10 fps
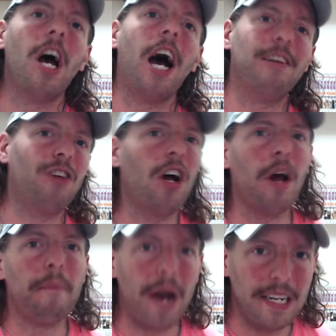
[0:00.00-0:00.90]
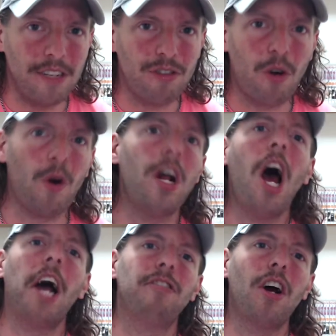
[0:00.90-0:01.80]
I saw it on my Discord.
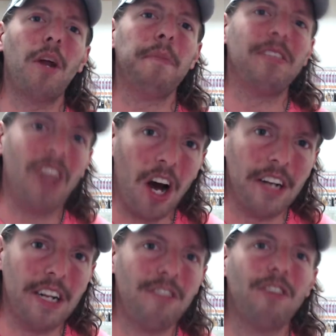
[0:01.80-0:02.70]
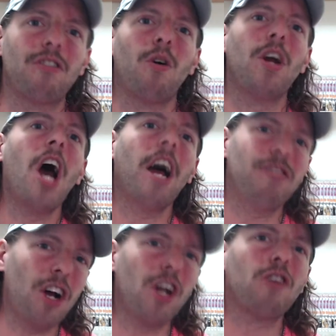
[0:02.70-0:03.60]
I saw it on Miss Content's Discord. I
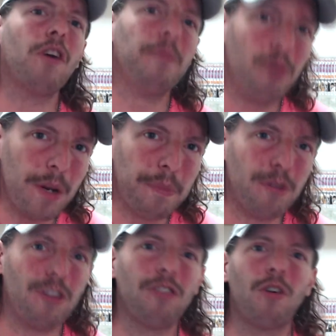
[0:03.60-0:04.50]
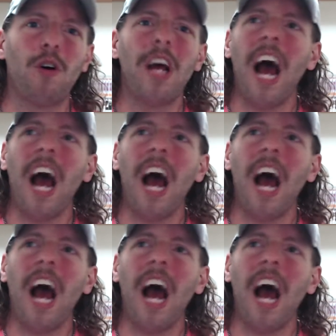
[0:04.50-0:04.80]
saw it on Grim Reaper's Discord.